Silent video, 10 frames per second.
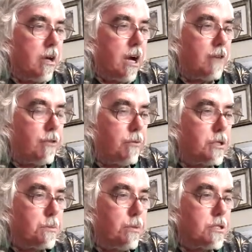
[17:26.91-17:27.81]
I found
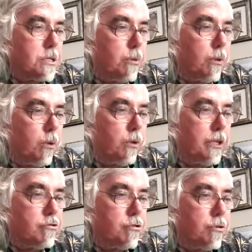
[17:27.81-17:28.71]
this principle
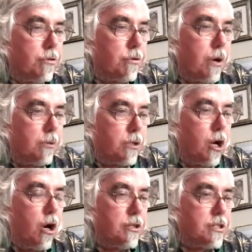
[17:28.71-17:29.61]
holding true throughout
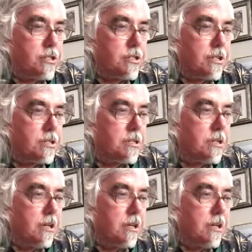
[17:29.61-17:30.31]
consciousness.